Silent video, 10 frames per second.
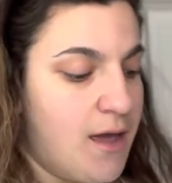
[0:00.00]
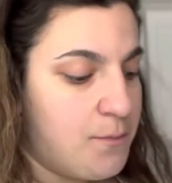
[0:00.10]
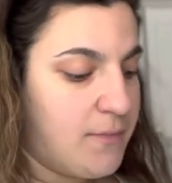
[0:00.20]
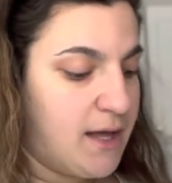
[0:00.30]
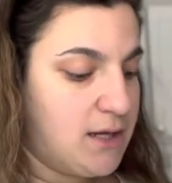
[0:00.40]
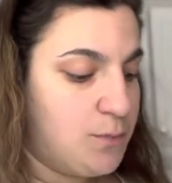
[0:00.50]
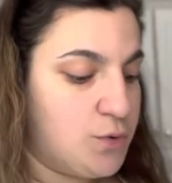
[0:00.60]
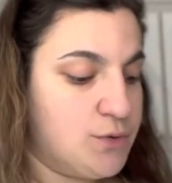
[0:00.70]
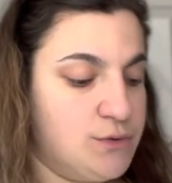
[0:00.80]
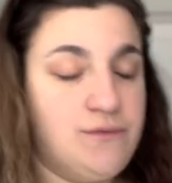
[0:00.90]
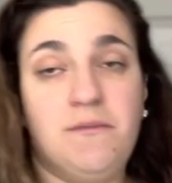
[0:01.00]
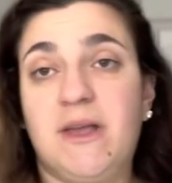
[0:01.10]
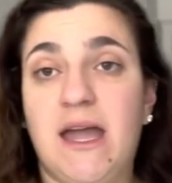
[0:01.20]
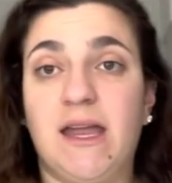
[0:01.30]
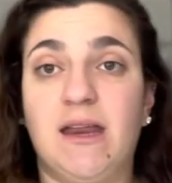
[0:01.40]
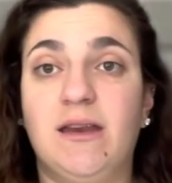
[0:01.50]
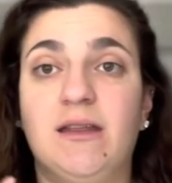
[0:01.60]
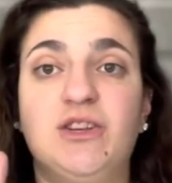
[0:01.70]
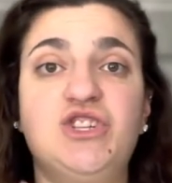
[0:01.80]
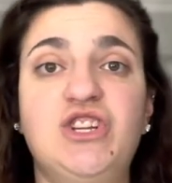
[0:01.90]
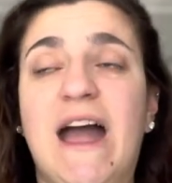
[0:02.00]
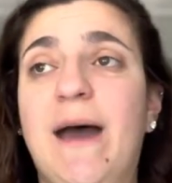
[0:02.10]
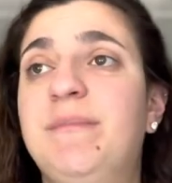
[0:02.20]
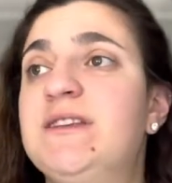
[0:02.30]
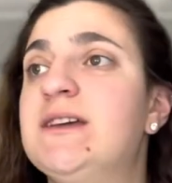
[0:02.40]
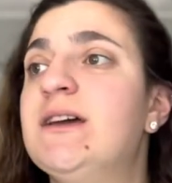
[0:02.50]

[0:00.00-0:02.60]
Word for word: my nipples from getting chapped,